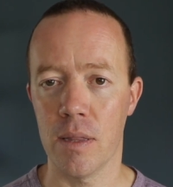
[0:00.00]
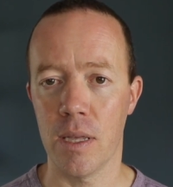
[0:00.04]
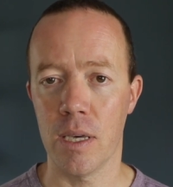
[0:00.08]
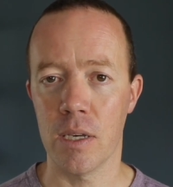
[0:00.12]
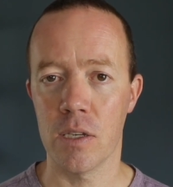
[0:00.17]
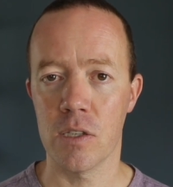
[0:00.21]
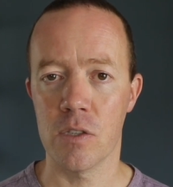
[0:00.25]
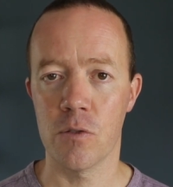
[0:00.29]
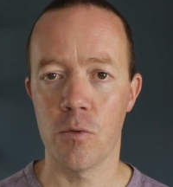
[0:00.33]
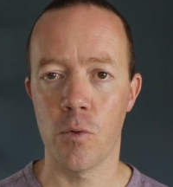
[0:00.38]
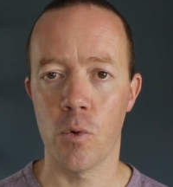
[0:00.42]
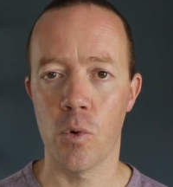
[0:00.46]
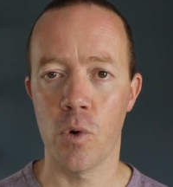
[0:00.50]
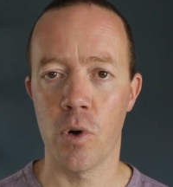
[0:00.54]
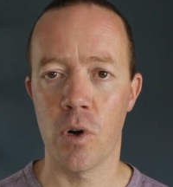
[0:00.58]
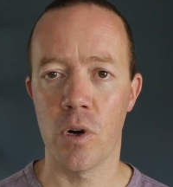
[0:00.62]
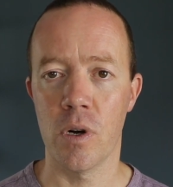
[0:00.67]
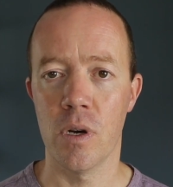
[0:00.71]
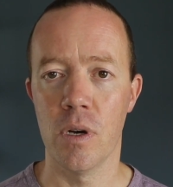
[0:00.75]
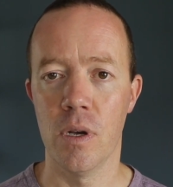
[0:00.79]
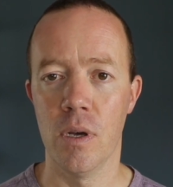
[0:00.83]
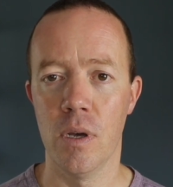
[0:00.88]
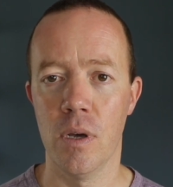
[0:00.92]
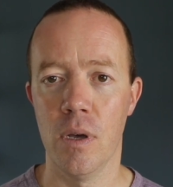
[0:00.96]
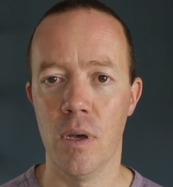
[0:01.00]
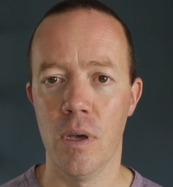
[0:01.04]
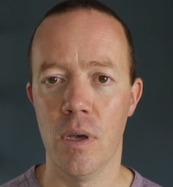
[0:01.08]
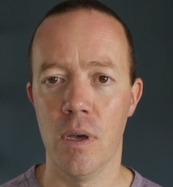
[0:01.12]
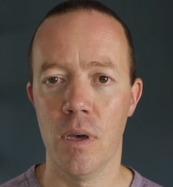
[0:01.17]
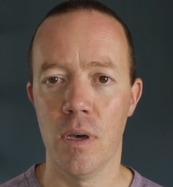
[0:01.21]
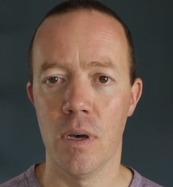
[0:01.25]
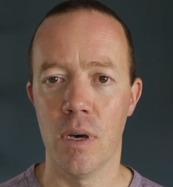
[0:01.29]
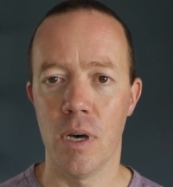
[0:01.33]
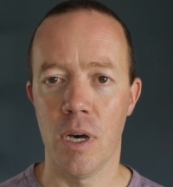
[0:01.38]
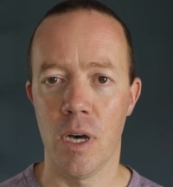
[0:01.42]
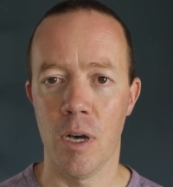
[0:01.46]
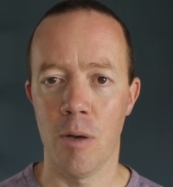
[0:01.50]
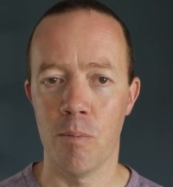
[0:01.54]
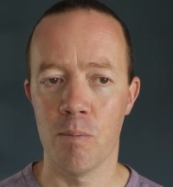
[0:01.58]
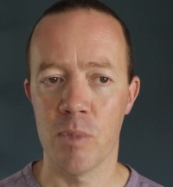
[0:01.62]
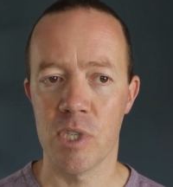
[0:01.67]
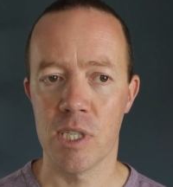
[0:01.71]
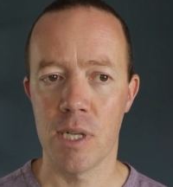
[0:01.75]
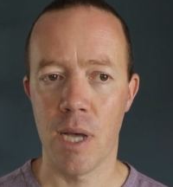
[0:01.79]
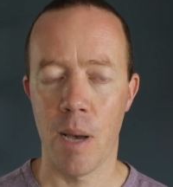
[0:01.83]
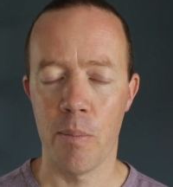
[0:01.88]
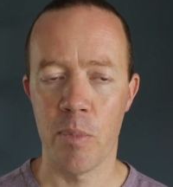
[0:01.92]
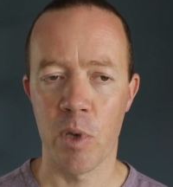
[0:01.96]
Thanks for
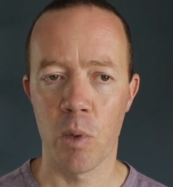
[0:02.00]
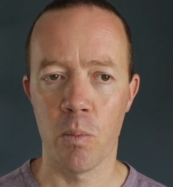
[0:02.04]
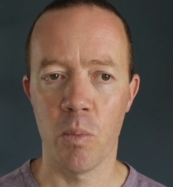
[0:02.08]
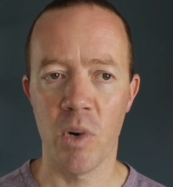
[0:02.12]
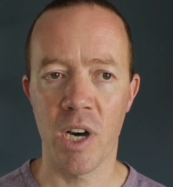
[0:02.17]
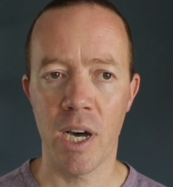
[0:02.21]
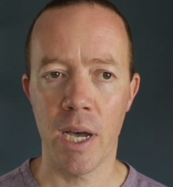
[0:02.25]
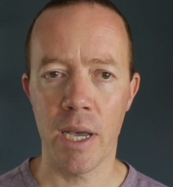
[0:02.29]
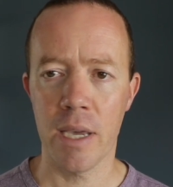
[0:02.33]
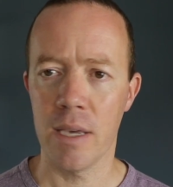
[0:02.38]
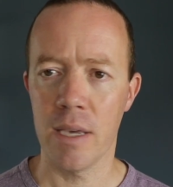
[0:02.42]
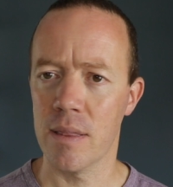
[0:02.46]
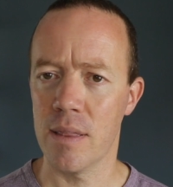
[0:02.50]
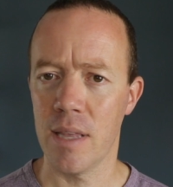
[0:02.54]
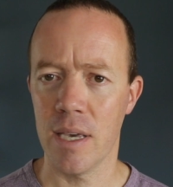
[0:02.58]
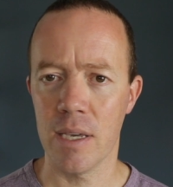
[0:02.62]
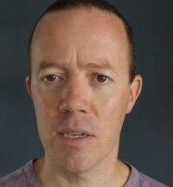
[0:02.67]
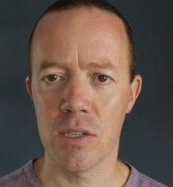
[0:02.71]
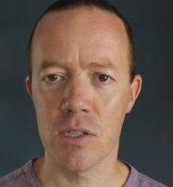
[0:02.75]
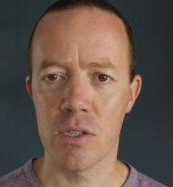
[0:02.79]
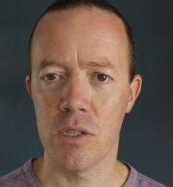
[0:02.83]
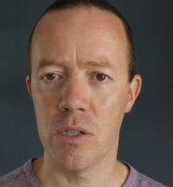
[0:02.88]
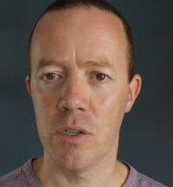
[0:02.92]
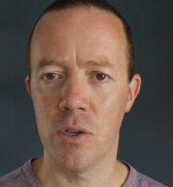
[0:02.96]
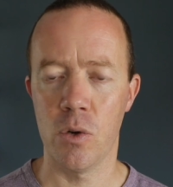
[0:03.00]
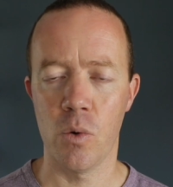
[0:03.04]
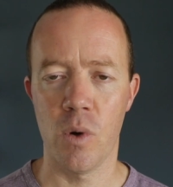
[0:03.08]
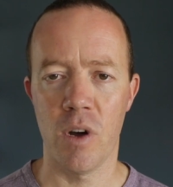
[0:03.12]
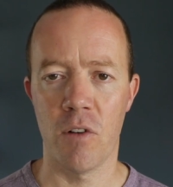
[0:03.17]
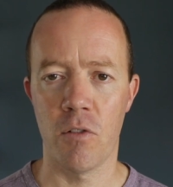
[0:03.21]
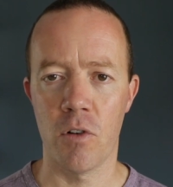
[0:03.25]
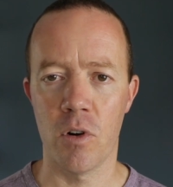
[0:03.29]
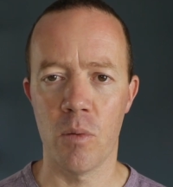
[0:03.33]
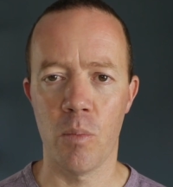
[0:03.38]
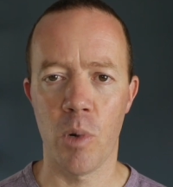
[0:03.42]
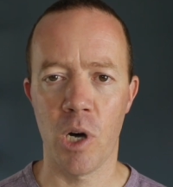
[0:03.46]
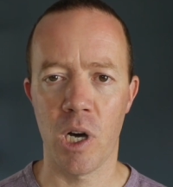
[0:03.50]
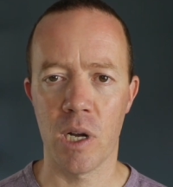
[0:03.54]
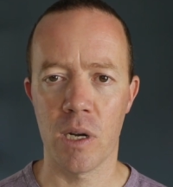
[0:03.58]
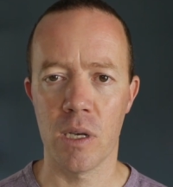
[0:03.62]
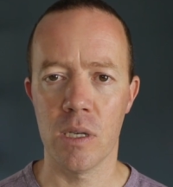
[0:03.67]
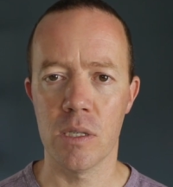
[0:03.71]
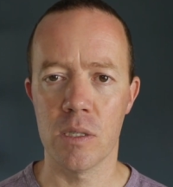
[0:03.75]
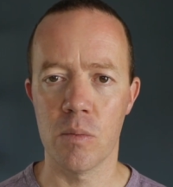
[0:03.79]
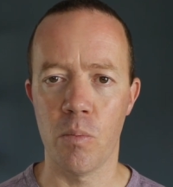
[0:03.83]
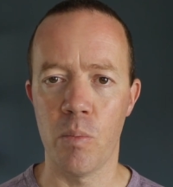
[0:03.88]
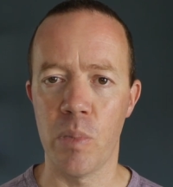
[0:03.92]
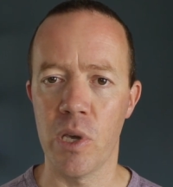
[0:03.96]
stopping by, thanks to whoever bought
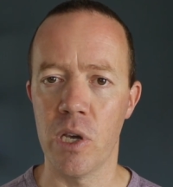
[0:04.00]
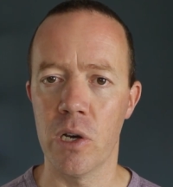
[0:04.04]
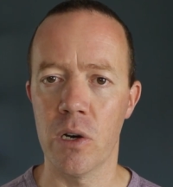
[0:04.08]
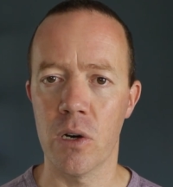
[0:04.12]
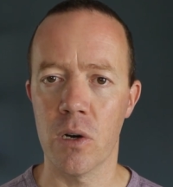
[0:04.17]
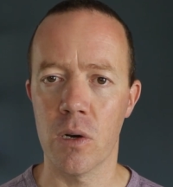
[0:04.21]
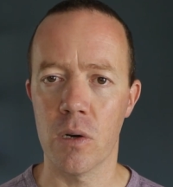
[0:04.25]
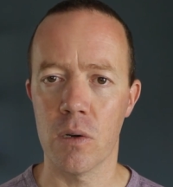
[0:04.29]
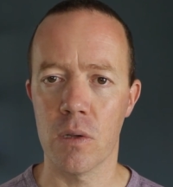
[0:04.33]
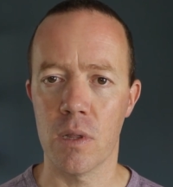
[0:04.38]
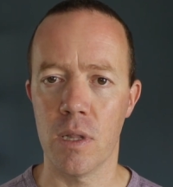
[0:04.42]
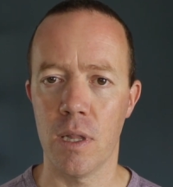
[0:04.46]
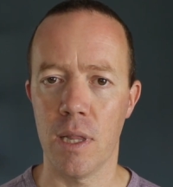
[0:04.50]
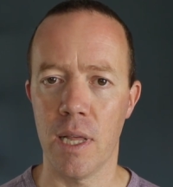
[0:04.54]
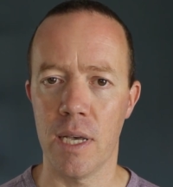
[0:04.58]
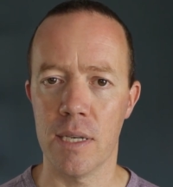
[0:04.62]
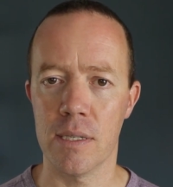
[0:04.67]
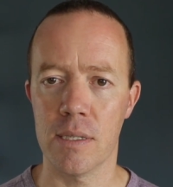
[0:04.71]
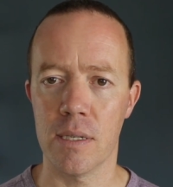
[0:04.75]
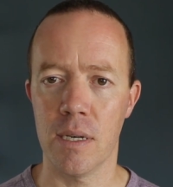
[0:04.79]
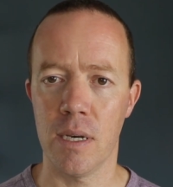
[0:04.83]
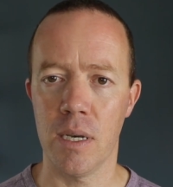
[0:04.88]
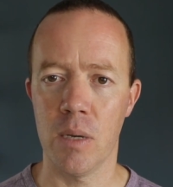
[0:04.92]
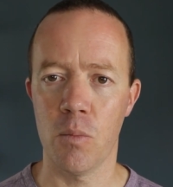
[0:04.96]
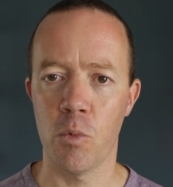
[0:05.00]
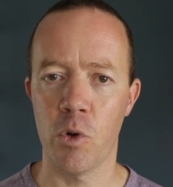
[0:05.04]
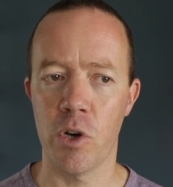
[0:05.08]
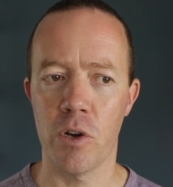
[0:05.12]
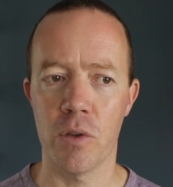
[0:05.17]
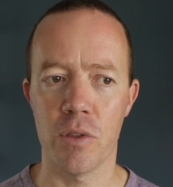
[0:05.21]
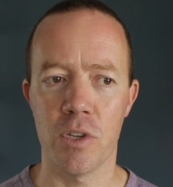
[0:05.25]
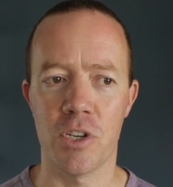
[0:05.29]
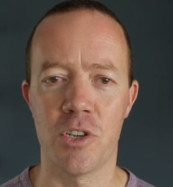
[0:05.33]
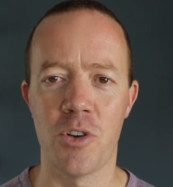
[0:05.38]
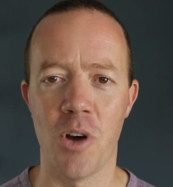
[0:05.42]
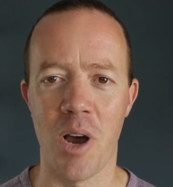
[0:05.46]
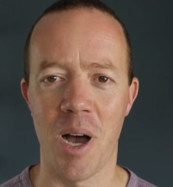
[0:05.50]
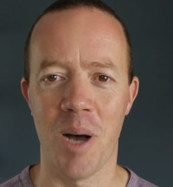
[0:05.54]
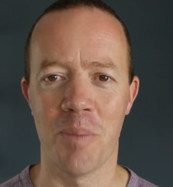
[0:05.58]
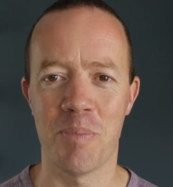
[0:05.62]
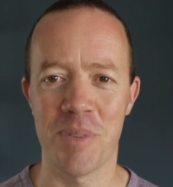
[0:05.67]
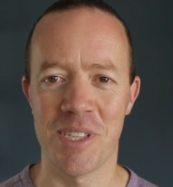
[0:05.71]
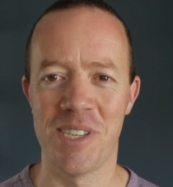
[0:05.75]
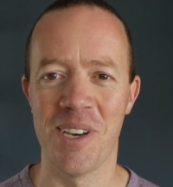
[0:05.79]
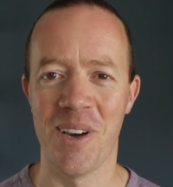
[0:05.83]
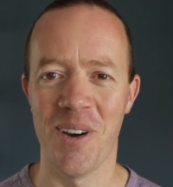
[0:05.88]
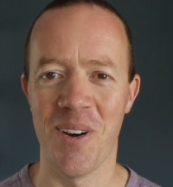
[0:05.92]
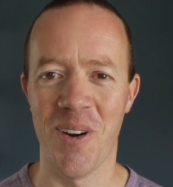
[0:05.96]
us beer the last time we were at the drop
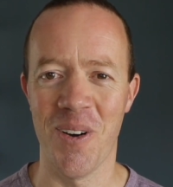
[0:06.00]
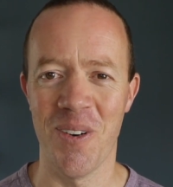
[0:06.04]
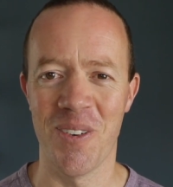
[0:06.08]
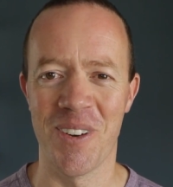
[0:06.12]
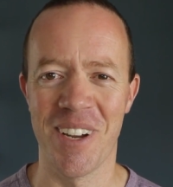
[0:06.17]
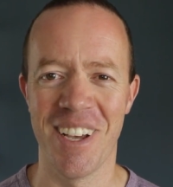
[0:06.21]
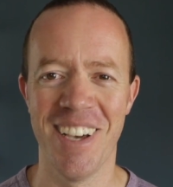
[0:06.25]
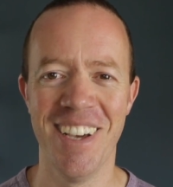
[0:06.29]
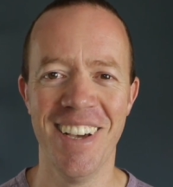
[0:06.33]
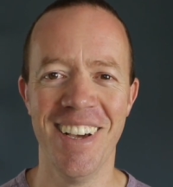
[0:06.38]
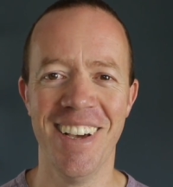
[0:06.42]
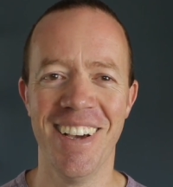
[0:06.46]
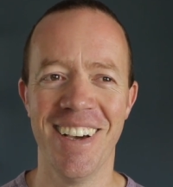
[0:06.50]
zone.